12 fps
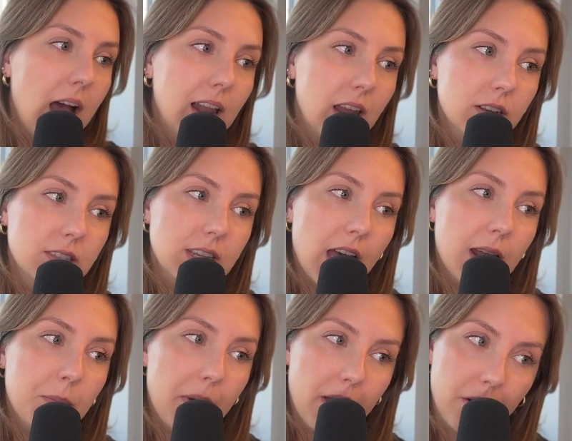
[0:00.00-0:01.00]

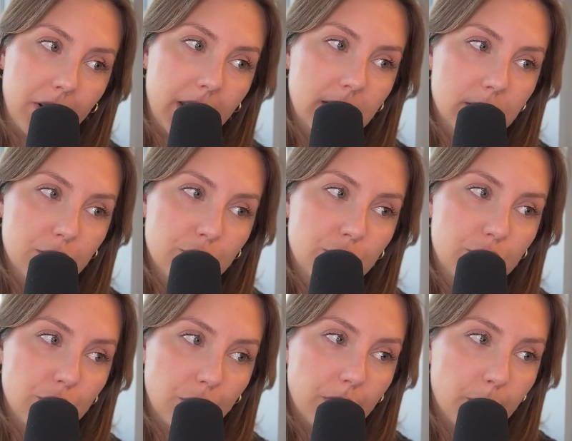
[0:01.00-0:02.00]
Alongside Perry,
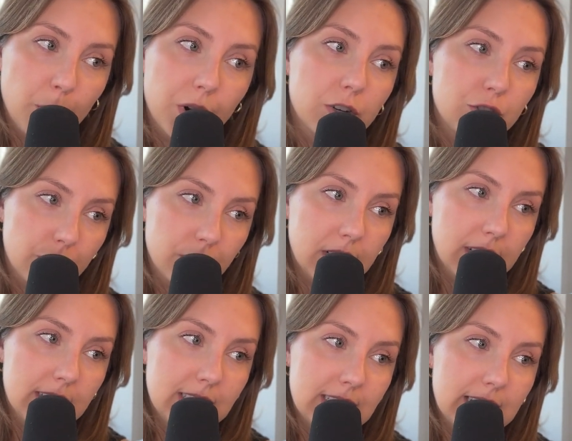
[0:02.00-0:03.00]
were
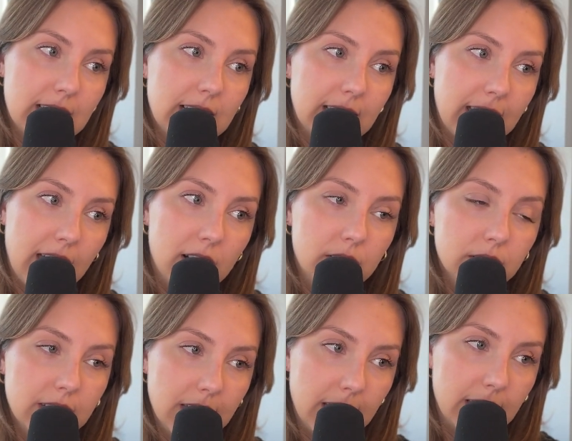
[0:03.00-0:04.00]
journalist Gail
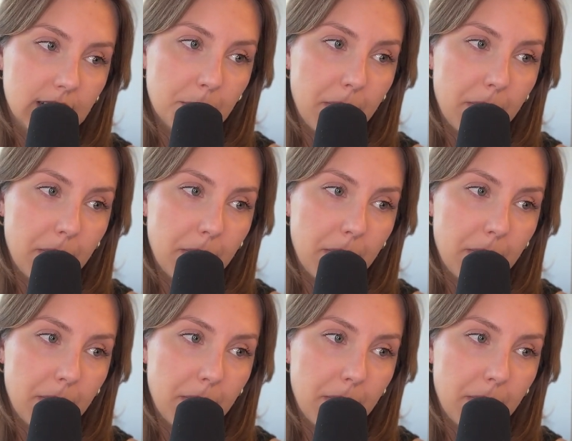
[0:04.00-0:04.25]
King,